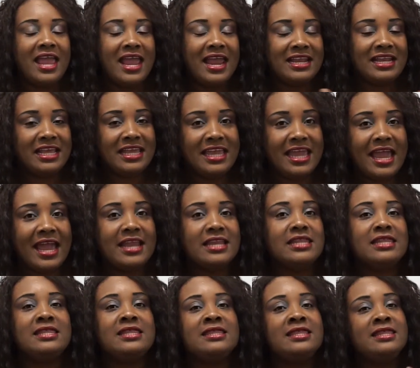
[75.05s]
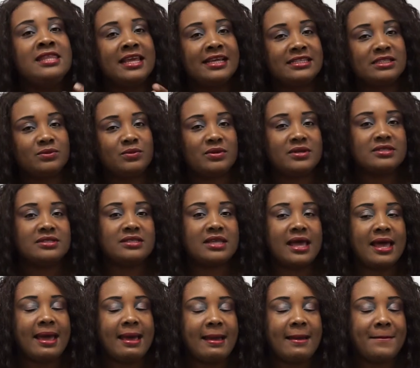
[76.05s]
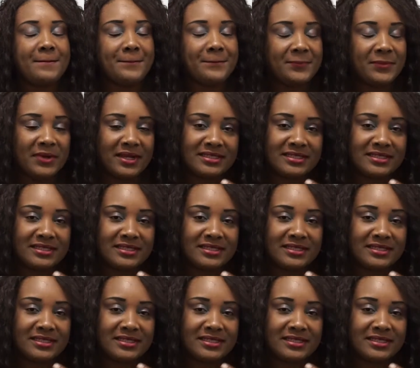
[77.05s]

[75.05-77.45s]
and again, this was a